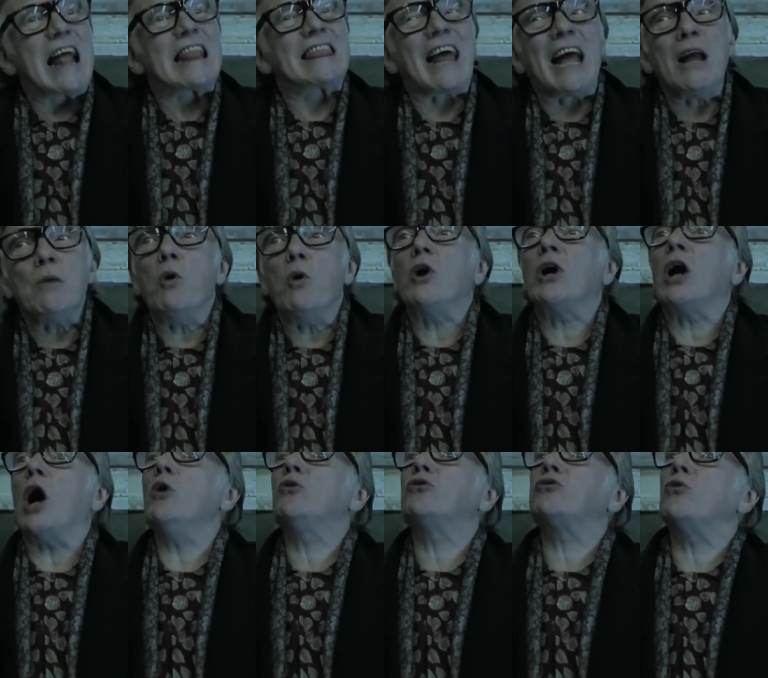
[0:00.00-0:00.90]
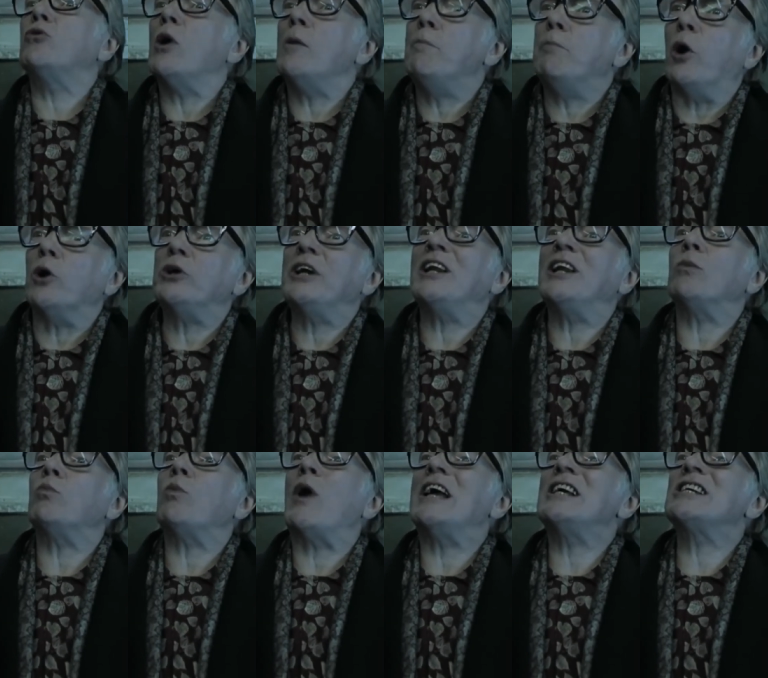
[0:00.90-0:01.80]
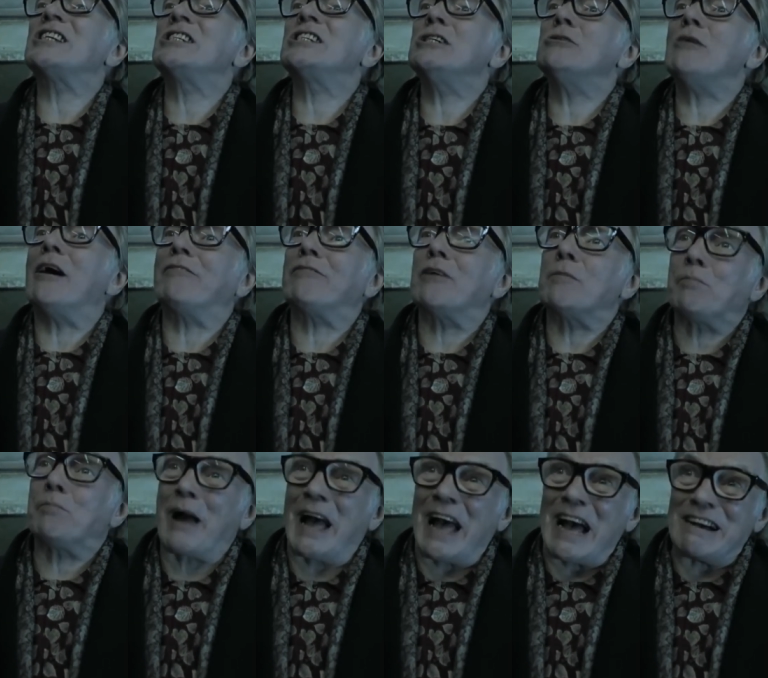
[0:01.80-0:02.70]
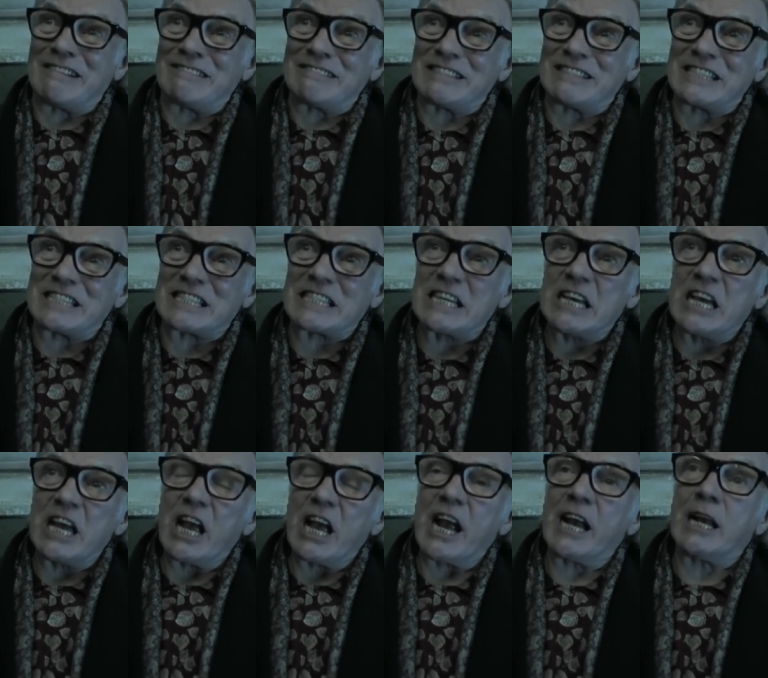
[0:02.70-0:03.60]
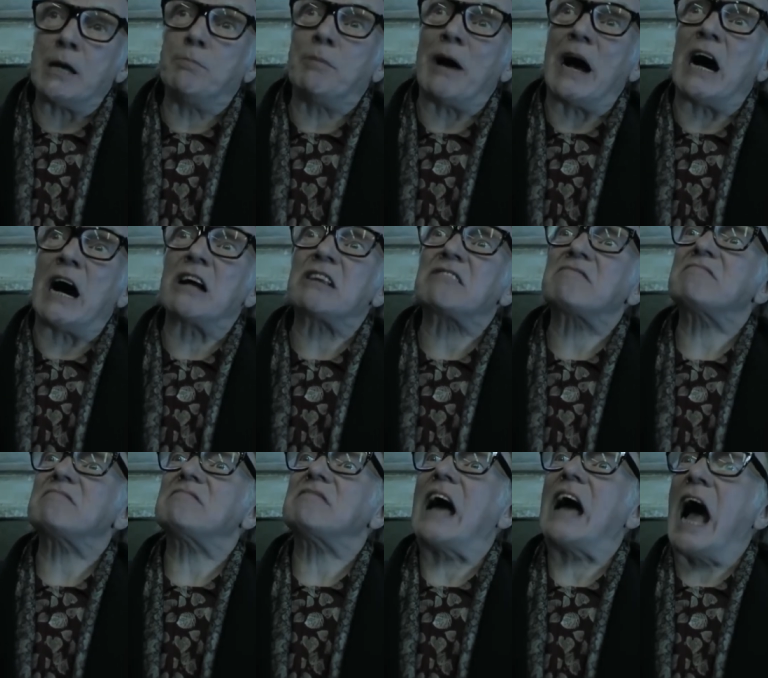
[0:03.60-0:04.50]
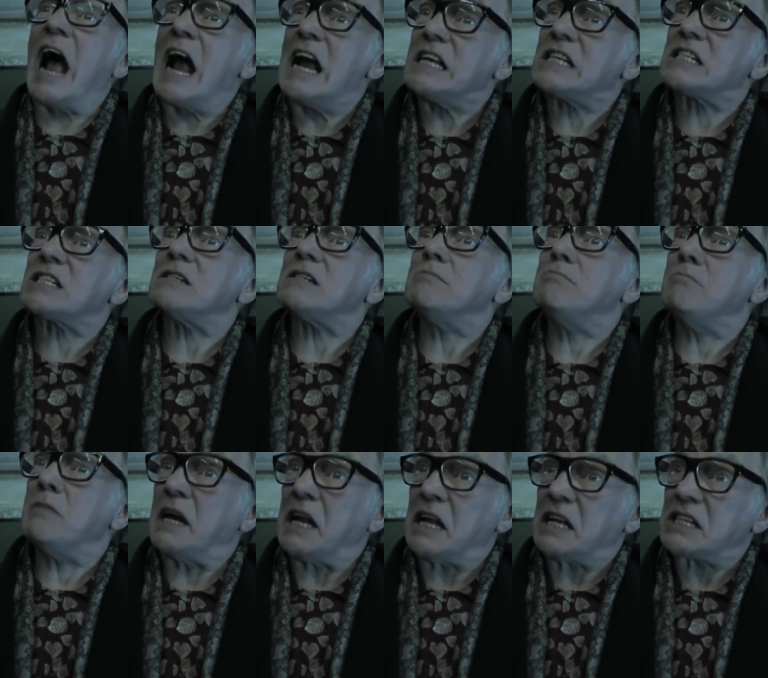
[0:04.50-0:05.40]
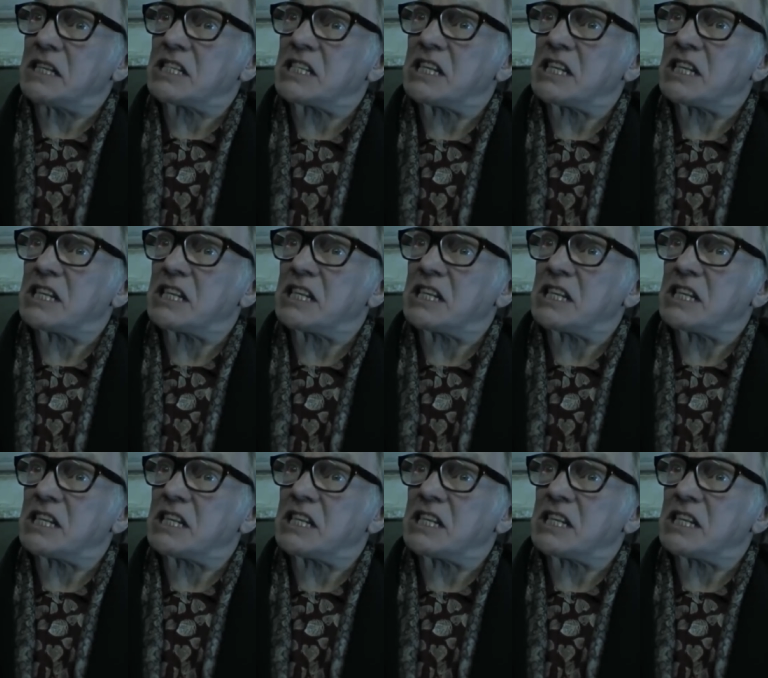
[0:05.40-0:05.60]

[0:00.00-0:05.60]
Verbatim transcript: They will go through a body that weighs 200 pounds in about eight minutes.